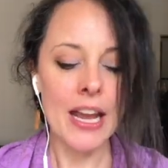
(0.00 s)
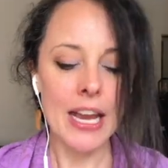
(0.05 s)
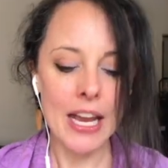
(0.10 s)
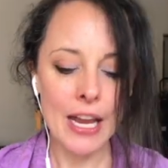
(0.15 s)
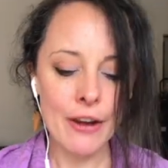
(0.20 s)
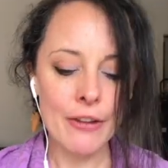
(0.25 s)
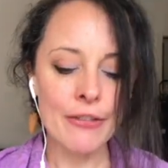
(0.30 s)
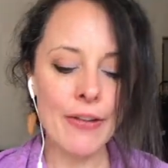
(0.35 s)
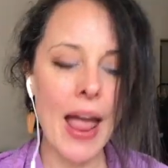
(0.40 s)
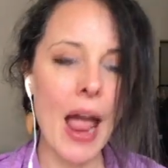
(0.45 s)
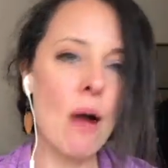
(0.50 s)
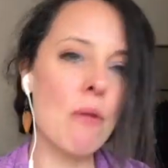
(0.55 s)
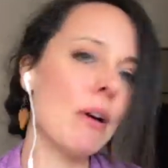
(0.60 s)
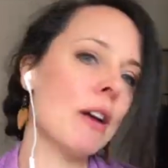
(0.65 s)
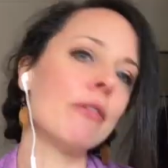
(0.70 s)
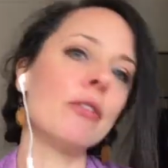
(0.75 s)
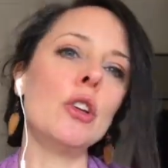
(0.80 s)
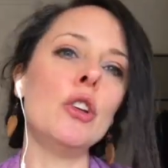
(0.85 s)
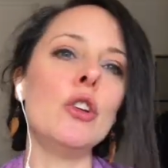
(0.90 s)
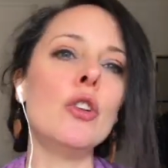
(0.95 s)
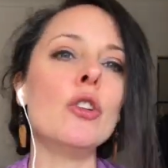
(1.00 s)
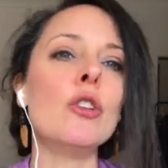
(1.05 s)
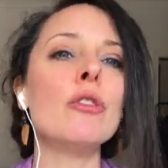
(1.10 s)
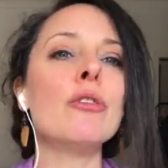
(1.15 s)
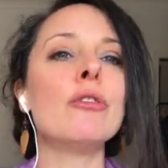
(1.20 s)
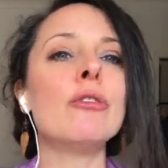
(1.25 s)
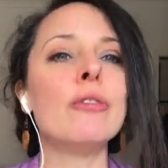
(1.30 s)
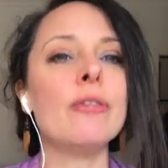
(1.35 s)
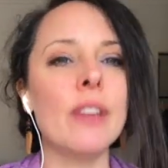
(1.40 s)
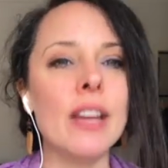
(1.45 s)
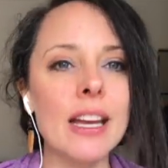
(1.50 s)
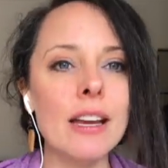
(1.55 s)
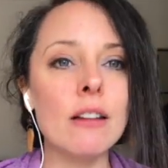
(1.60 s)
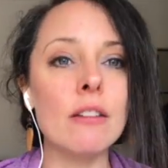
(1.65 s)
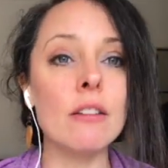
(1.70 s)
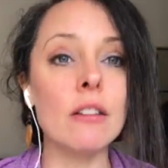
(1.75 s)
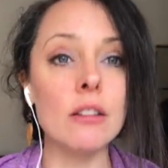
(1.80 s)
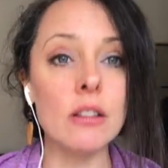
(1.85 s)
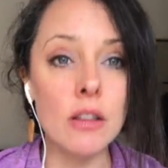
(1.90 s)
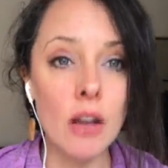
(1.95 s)
If, however, you
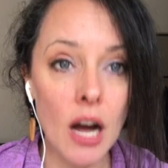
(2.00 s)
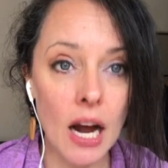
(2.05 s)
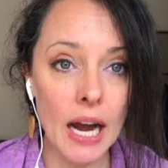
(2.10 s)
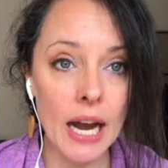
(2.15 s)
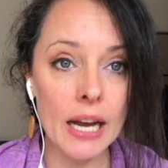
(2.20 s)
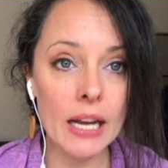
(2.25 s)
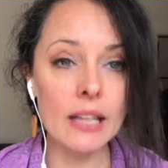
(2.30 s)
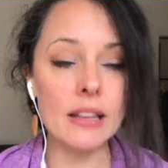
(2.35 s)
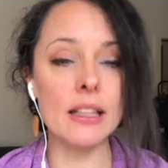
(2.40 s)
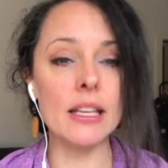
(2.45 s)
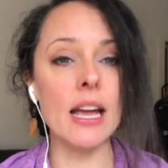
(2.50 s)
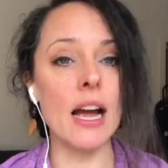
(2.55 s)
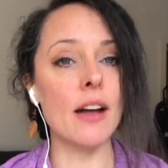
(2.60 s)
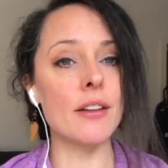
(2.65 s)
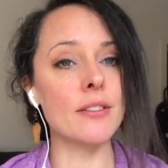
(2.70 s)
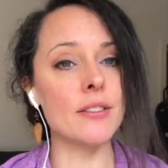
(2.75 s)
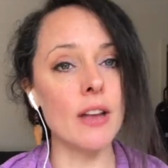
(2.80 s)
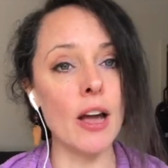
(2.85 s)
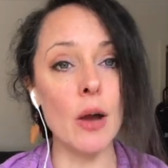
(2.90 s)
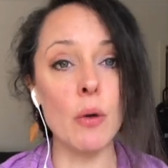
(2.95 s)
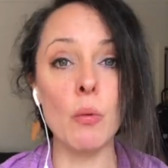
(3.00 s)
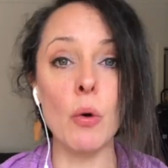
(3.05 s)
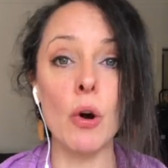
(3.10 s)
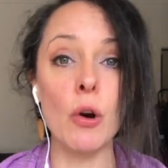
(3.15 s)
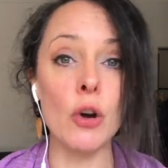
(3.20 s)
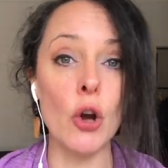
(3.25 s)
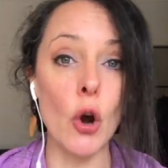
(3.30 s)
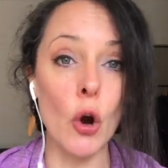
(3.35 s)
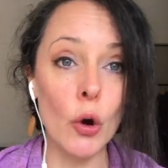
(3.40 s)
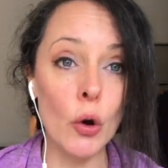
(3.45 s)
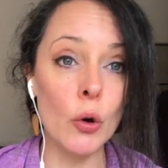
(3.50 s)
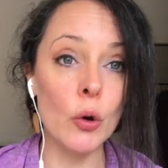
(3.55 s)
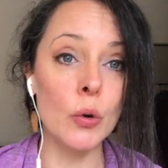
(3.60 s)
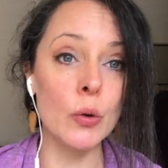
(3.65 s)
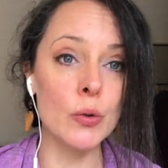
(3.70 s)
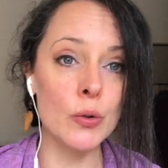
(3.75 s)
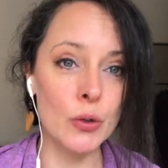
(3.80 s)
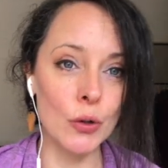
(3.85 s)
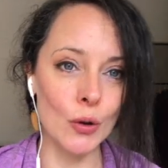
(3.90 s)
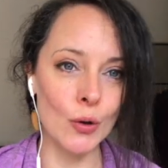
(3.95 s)
feel like the outside world
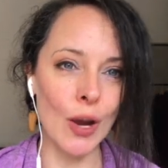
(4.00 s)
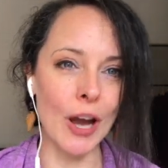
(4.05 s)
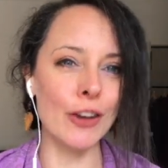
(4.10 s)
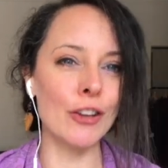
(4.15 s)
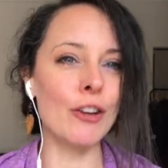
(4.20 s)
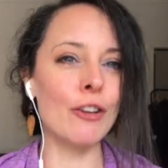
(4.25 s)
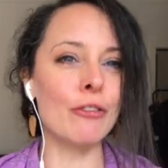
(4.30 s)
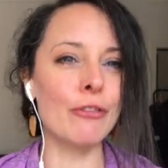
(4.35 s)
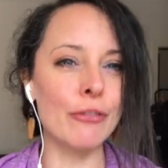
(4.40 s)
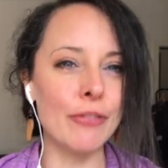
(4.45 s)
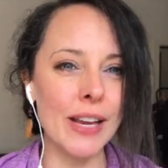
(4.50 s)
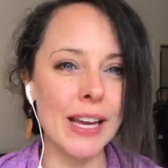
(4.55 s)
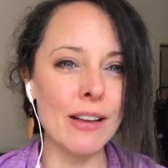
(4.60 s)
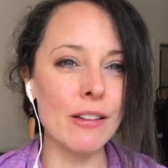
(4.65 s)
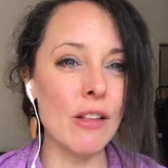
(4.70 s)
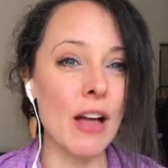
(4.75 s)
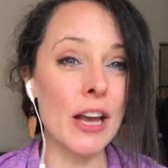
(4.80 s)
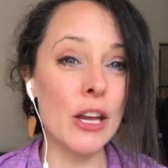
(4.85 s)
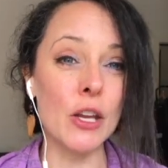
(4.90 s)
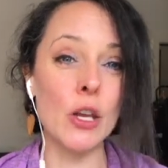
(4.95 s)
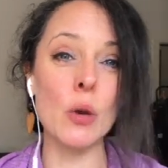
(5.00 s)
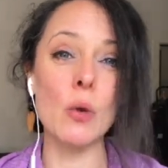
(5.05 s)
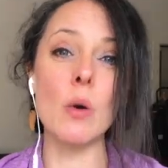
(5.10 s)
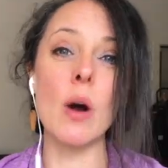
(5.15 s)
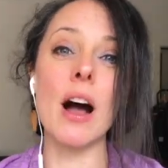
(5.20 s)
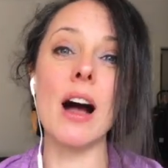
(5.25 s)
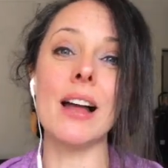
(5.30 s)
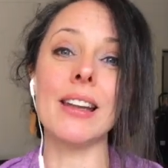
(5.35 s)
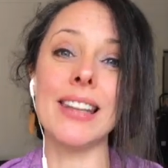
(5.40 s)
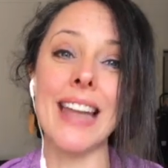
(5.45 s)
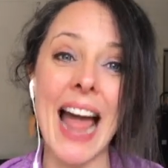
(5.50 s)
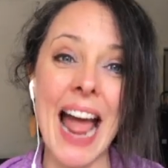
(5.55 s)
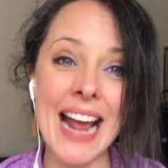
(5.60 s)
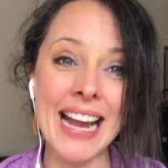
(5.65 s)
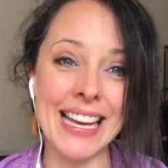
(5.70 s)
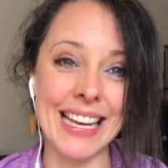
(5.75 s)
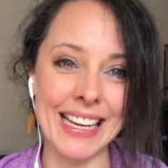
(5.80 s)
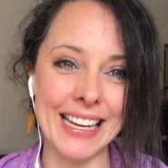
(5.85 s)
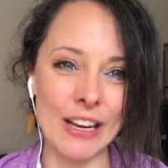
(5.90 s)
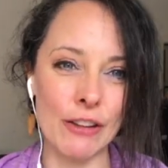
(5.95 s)
owes you and you feel like you are
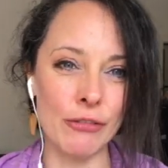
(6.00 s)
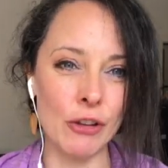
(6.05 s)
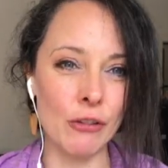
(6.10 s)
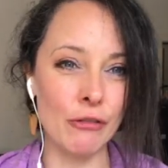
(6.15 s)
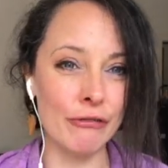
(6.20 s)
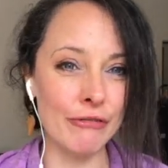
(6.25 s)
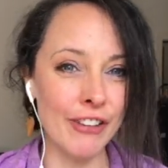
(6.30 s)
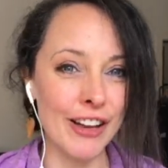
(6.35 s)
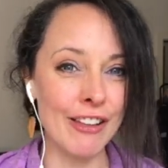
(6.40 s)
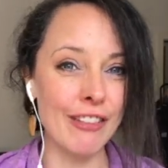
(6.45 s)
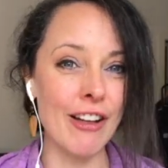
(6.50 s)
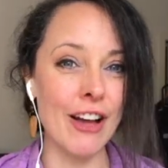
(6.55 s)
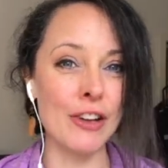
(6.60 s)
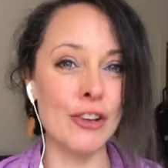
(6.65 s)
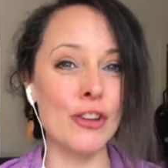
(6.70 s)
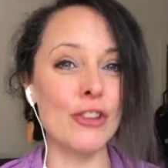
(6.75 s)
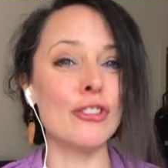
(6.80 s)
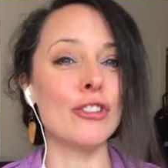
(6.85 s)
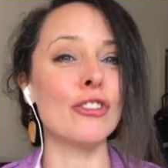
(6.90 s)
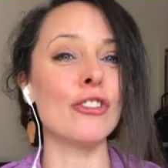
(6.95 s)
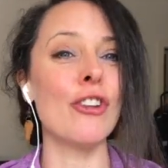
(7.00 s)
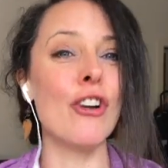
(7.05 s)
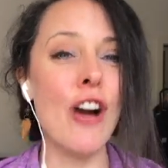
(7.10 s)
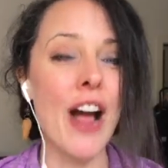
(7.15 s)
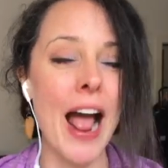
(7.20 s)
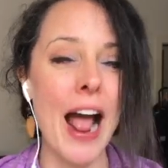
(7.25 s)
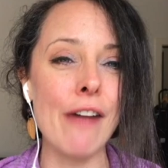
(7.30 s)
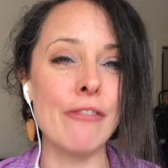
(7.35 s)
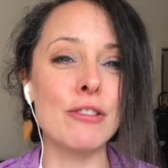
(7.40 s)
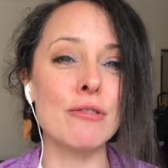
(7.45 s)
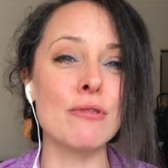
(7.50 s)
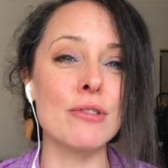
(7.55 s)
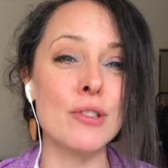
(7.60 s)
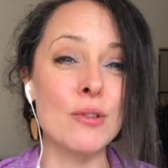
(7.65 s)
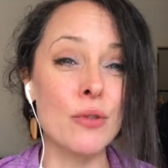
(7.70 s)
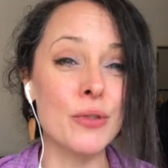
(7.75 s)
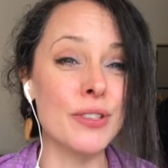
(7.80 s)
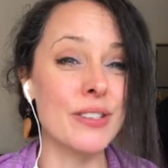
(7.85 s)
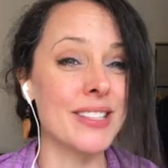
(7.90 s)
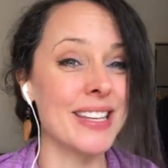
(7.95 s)
lacking, if you feel like you do not have the
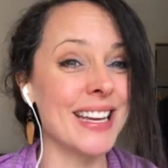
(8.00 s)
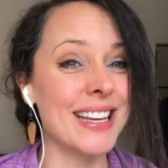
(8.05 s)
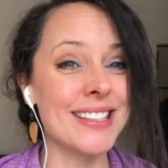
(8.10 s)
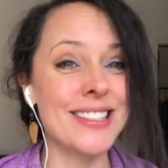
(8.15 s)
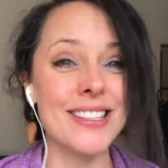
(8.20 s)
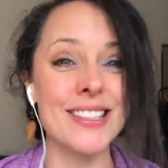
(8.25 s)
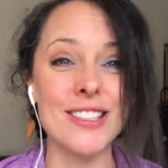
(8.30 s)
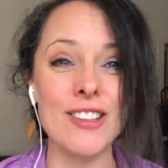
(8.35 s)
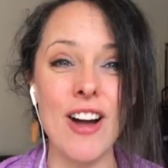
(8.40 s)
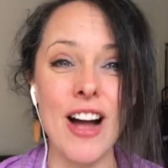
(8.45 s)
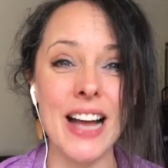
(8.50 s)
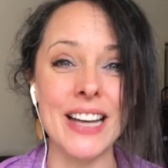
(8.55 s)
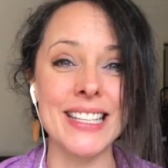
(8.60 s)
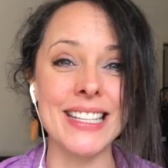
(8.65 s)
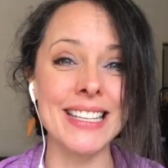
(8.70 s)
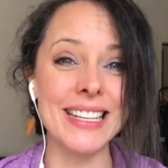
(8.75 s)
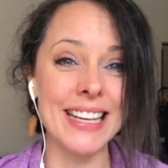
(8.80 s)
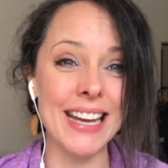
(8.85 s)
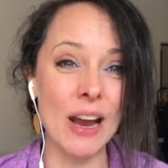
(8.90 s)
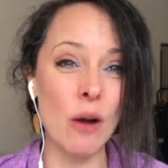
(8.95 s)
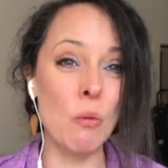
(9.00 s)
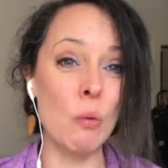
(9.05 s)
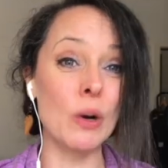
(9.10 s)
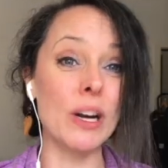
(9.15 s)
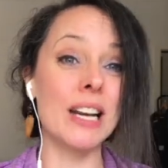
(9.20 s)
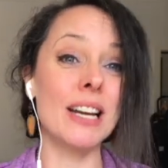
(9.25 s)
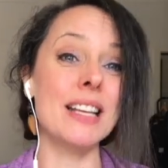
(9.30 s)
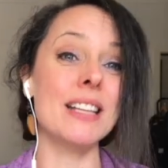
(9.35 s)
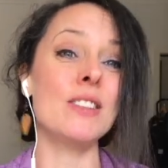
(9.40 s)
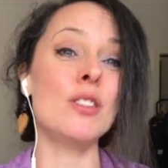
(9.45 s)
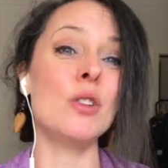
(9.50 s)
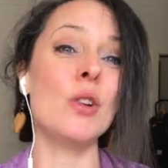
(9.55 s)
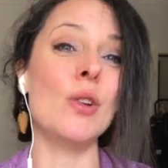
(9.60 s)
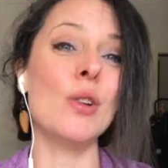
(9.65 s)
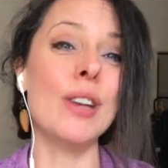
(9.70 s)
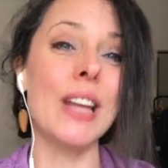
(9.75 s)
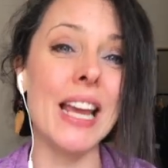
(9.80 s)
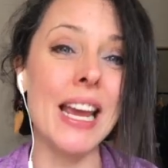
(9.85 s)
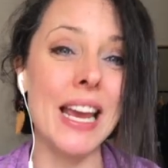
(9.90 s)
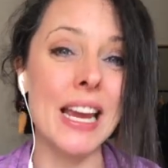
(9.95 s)
resources inside to get what it is you
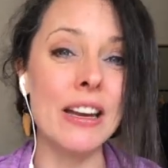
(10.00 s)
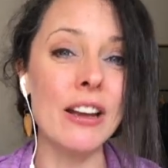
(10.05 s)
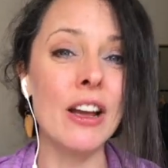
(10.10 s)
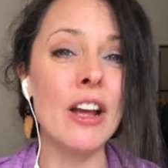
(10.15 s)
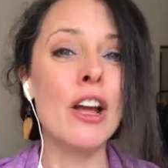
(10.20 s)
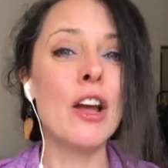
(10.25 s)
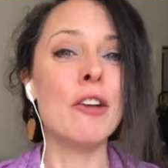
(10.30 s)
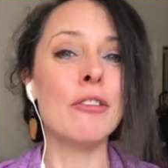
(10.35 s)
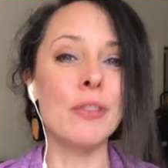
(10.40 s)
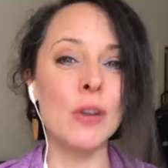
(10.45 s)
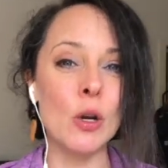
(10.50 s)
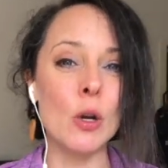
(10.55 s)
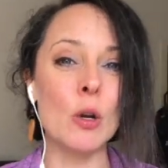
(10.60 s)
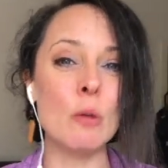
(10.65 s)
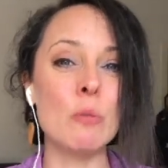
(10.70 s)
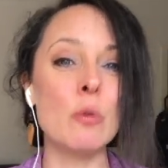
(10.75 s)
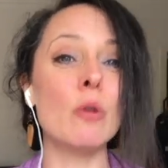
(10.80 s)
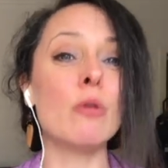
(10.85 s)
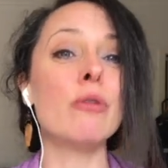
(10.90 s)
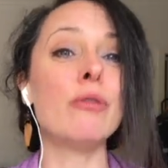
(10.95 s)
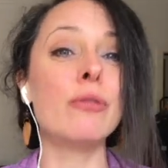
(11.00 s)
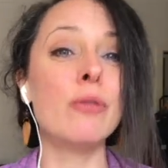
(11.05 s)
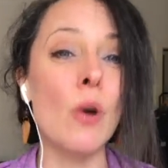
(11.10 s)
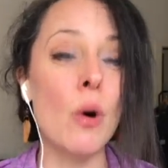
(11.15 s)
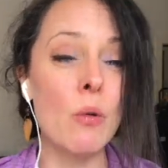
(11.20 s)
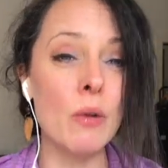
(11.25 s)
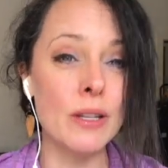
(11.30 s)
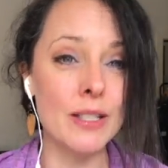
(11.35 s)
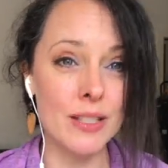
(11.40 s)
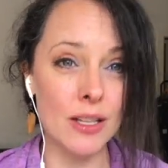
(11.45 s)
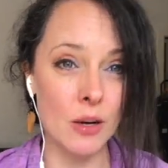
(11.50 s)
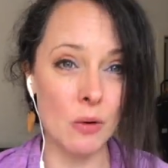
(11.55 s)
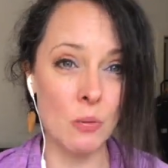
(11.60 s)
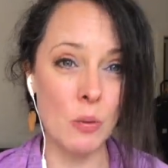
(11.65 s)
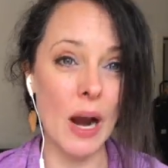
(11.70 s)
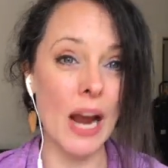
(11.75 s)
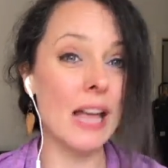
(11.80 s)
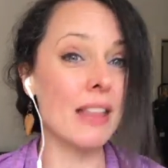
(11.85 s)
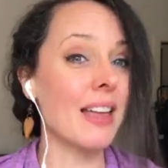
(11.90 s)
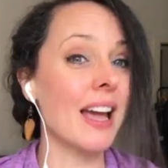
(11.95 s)
need for you to move forwards in a
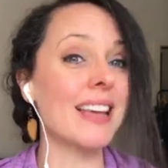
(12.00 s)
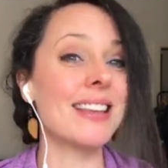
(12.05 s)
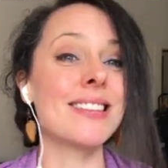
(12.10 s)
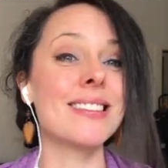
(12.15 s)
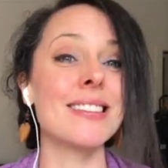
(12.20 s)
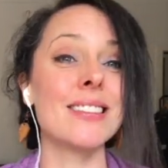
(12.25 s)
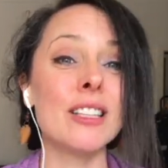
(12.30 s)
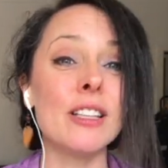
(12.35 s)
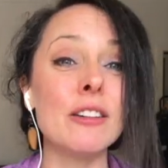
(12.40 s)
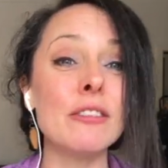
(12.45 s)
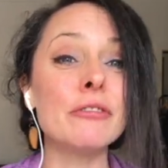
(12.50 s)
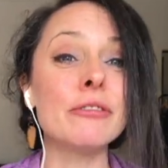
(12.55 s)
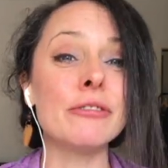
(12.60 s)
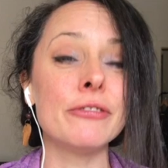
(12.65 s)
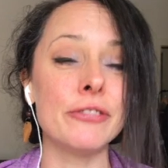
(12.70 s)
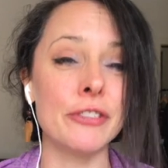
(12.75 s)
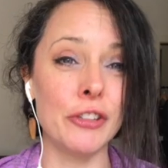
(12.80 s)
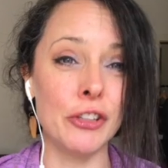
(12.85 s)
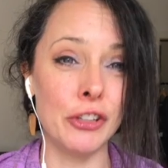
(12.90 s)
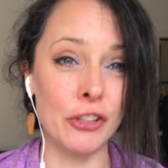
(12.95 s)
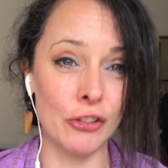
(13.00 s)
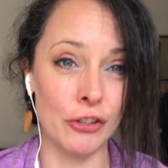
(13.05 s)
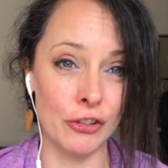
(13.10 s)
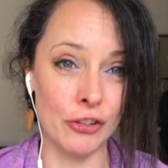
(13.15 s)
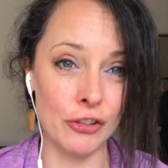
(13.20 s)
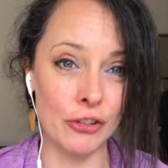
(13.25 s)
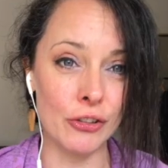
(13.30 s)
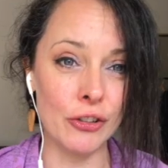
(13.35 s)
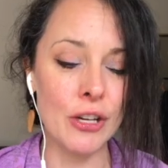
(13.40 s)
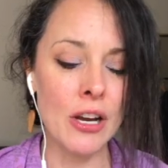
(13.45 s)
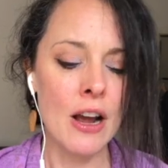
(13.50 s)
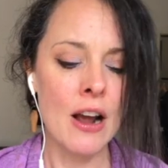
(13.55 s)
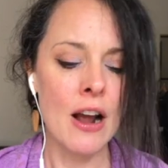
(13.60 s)
way that is love for you,